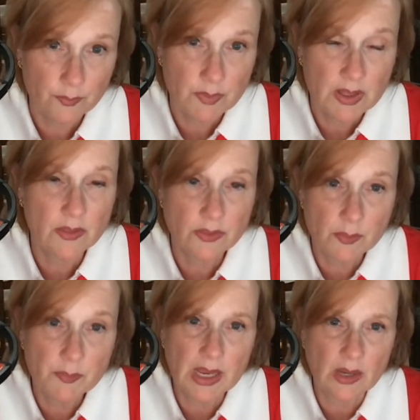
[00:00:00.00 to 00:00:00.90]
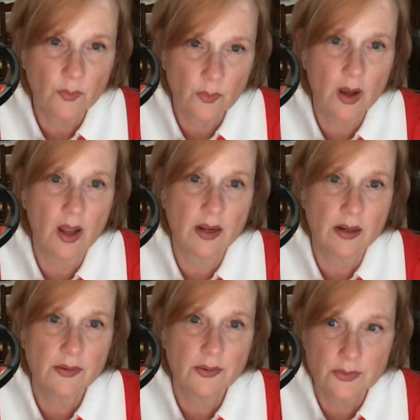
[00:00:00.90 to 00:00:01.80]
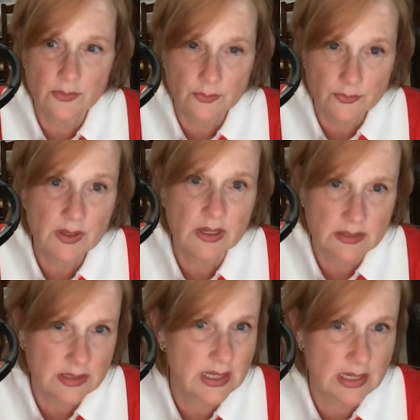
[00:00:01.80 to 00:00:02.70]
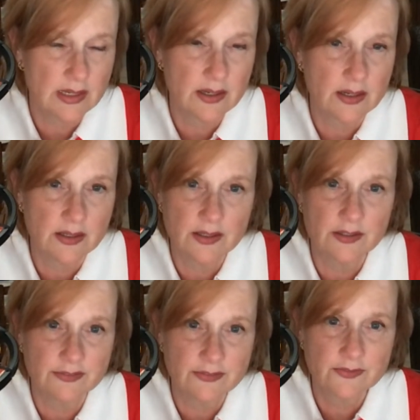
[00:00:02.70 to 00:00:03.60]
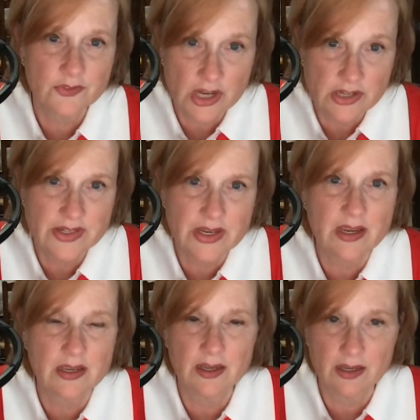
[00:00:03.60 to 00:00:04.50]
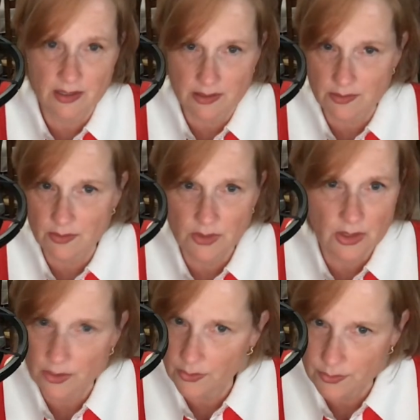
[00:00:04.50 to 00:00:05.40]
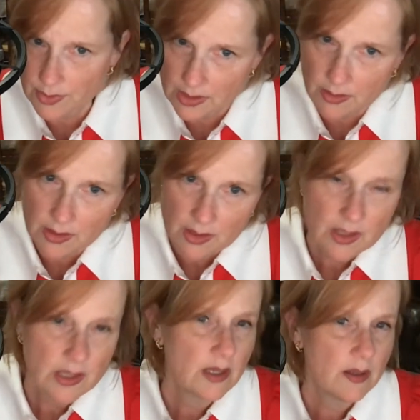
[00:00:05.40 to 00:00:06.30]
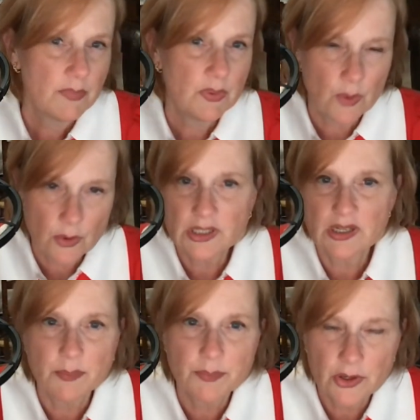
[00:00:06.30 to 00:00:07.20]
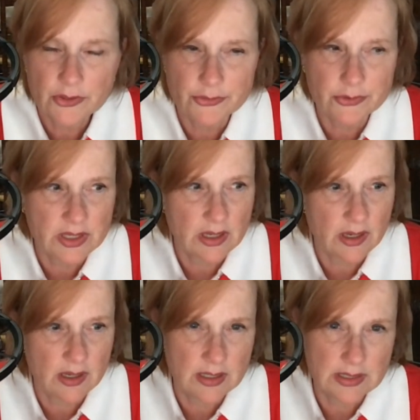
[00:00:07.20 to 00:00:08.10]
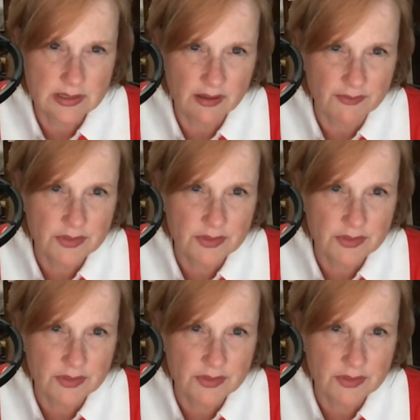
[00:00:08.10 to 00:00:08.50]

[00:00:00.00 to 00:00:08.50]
be the main one who has to take care of JJ and, like be woken up all through the night and stuff.